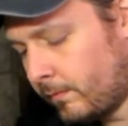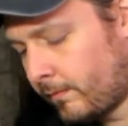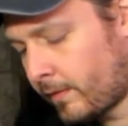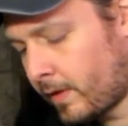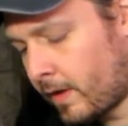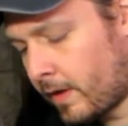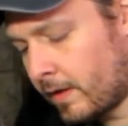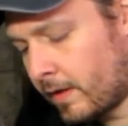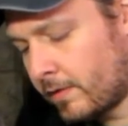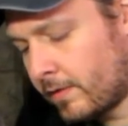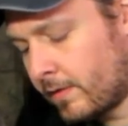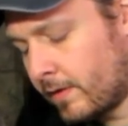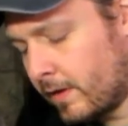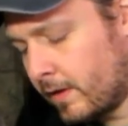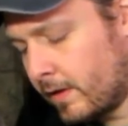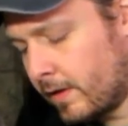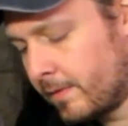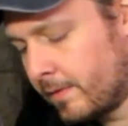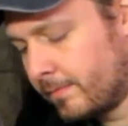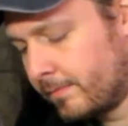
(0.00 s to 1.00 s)
And
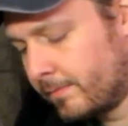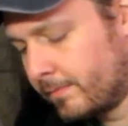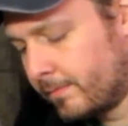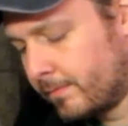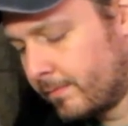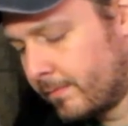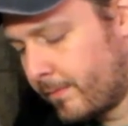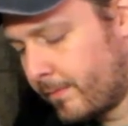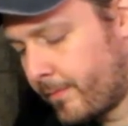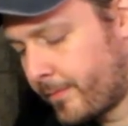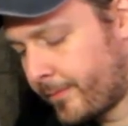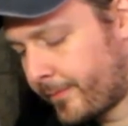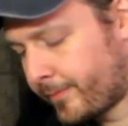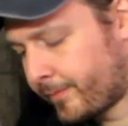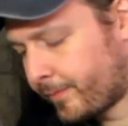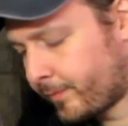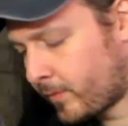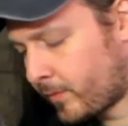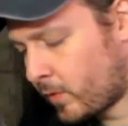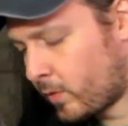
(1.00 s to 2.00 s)
we're
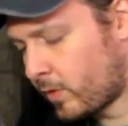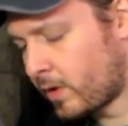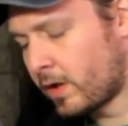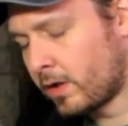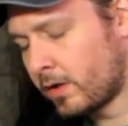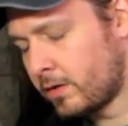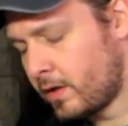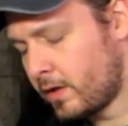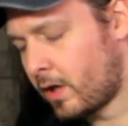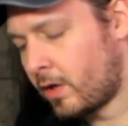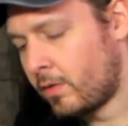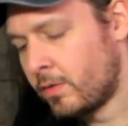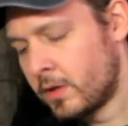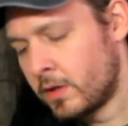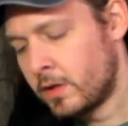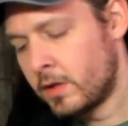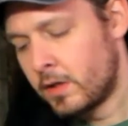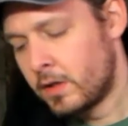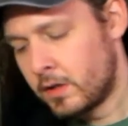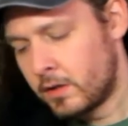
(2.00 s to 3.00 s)
gonna,
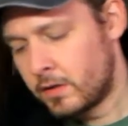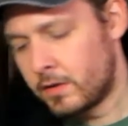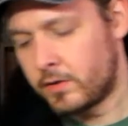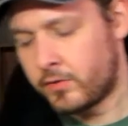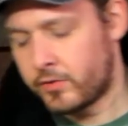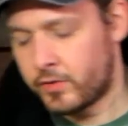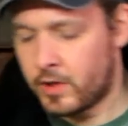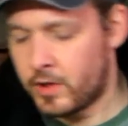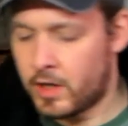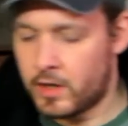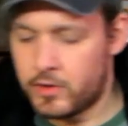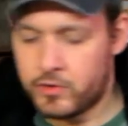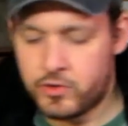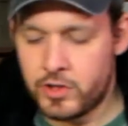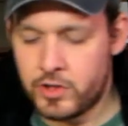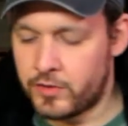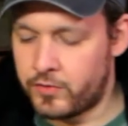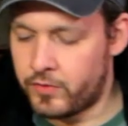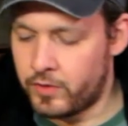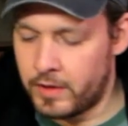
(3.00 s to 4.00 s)
this cigar is
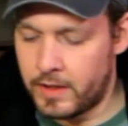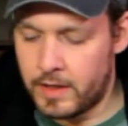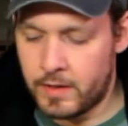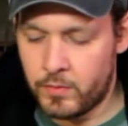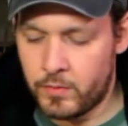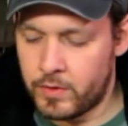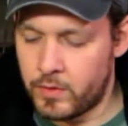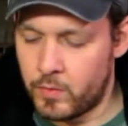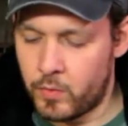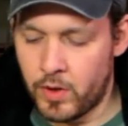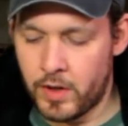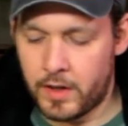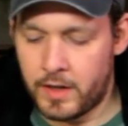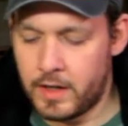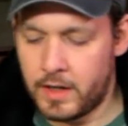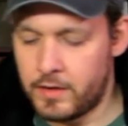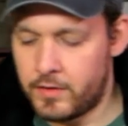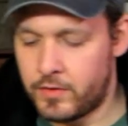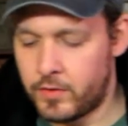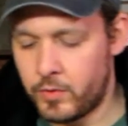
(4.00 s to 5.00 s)
just lit. We're gonna work
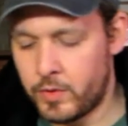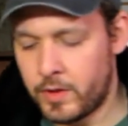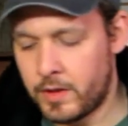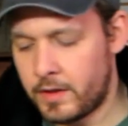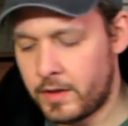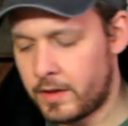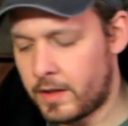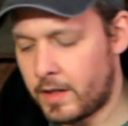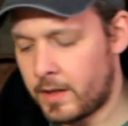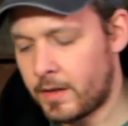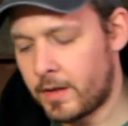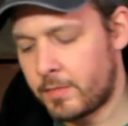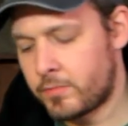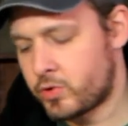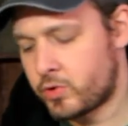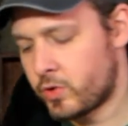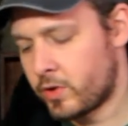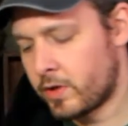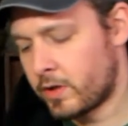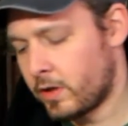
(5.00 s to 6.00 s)
into it, and I'm
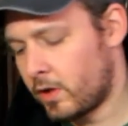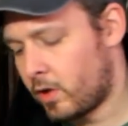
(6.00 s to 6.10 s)
sure it'll